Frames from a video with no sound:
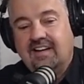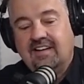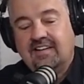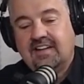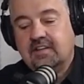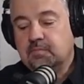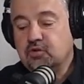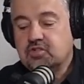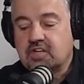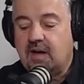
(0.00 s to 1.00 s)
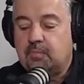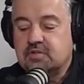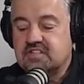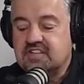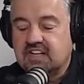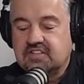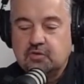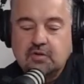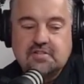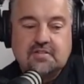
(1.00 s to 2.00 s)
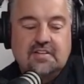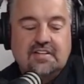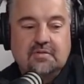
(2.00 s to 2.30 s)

in the boot shop, which is next door to it.